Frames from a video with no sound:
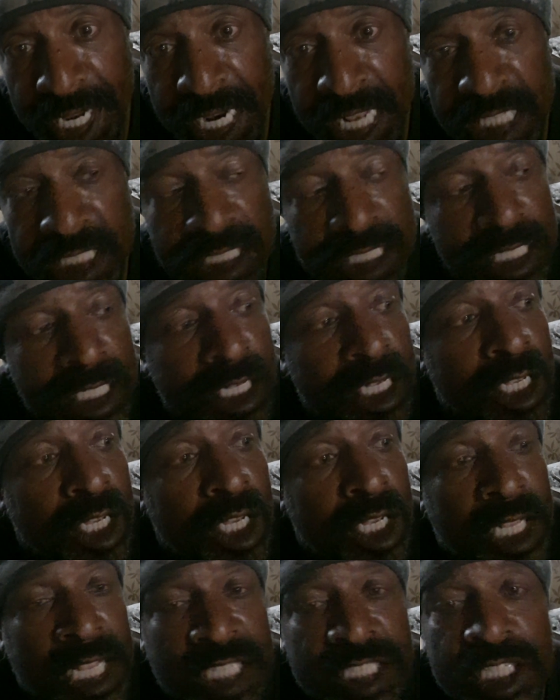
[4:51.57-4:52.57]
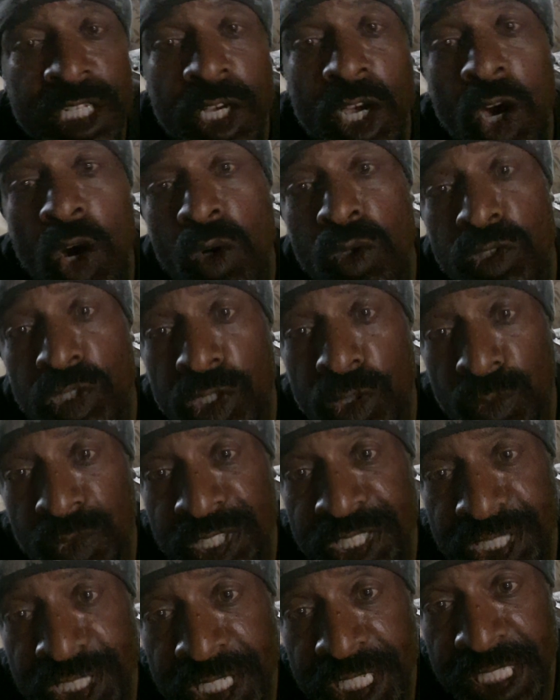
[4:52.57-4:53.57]
that's a culture.
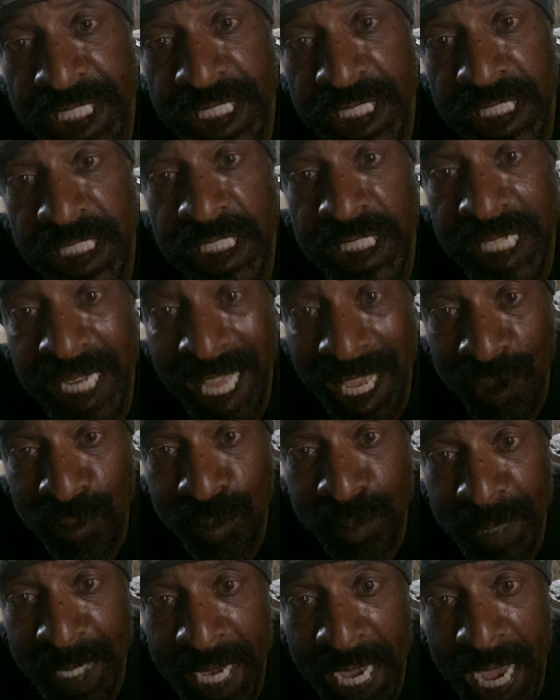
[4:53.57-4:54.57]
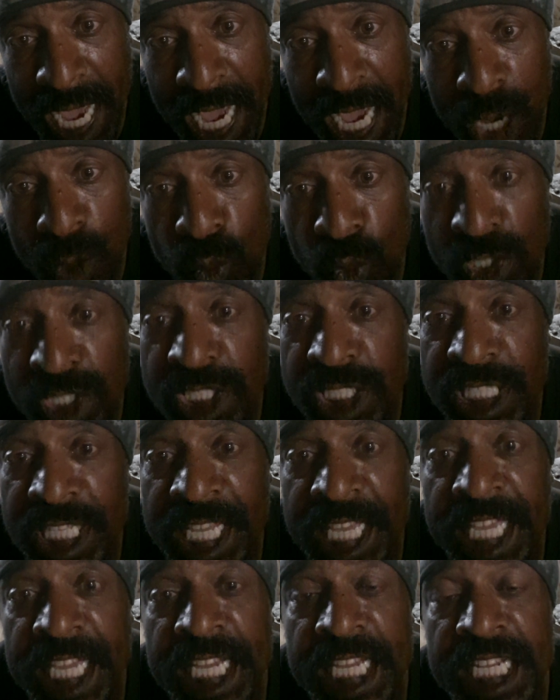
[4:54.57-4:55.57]
What Jesus left behind was the
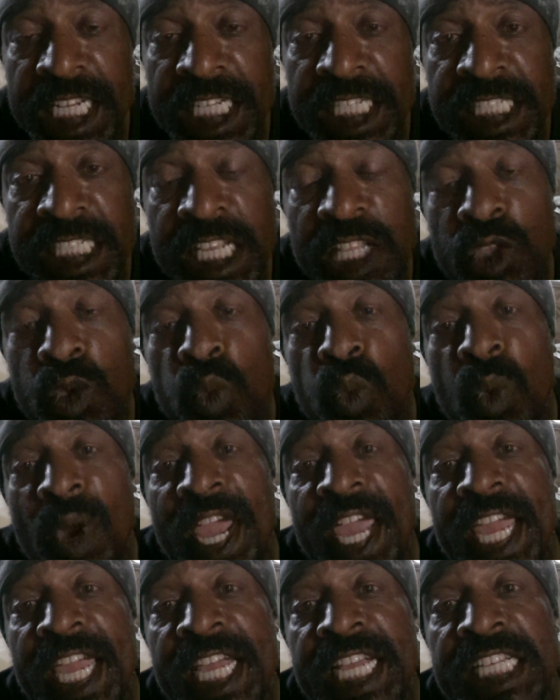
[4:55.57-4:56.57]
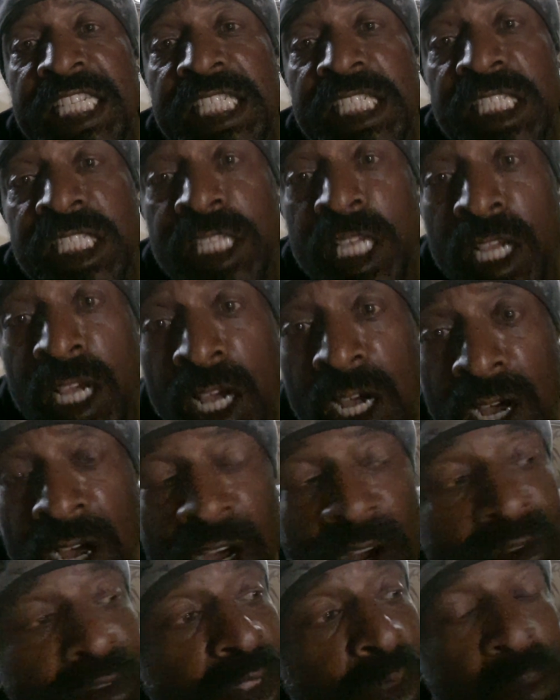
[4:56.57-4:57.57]
keys and the ways
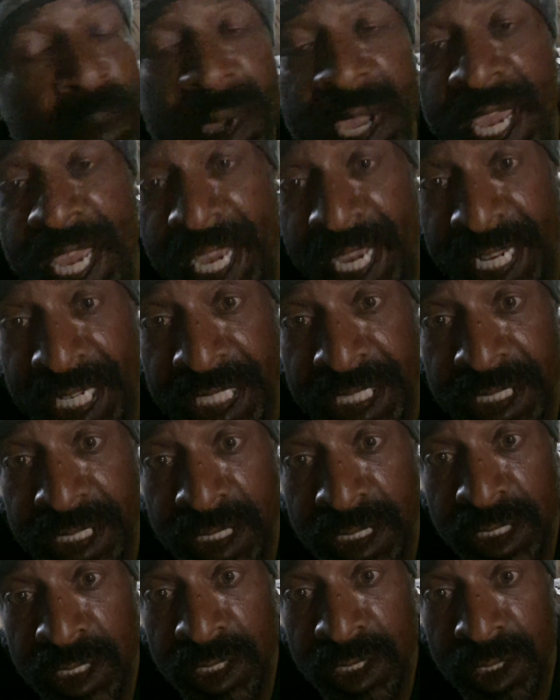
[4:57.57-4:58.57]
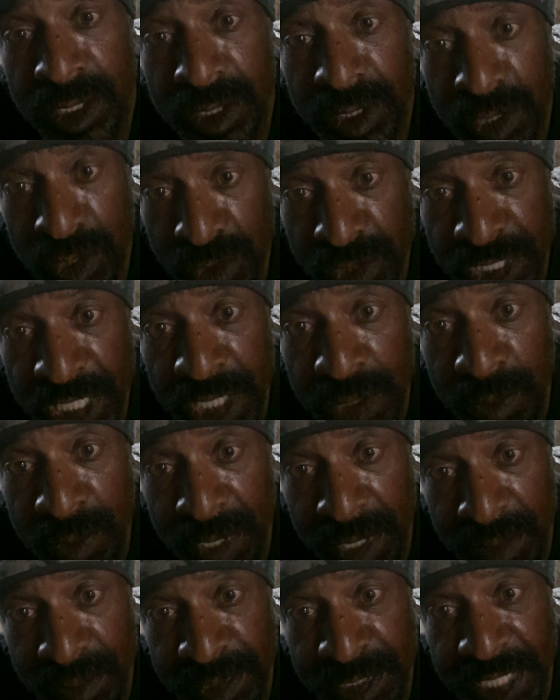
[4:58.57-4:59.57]
of the man. You see what
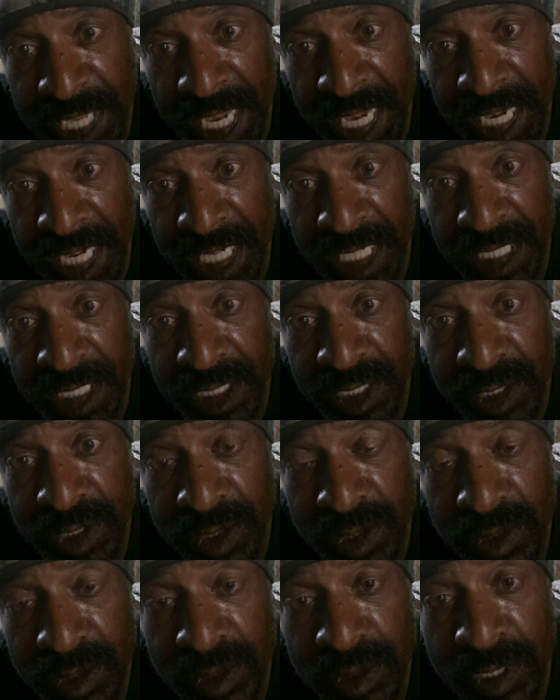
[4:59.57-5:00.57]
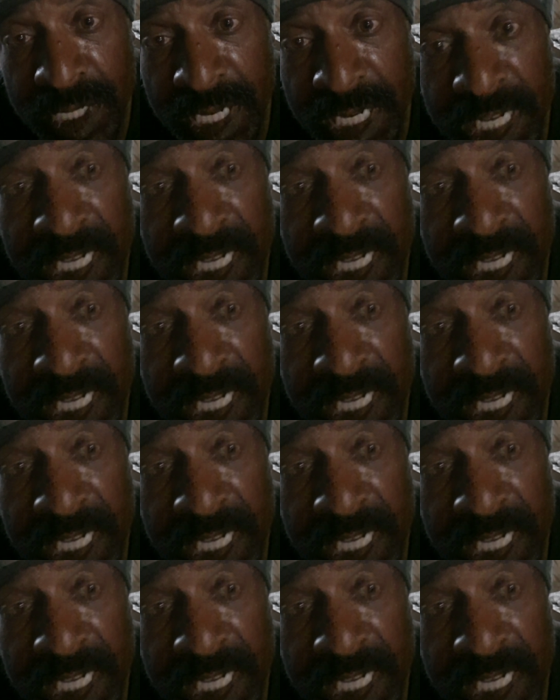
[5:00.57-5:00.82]
I'm saying? And it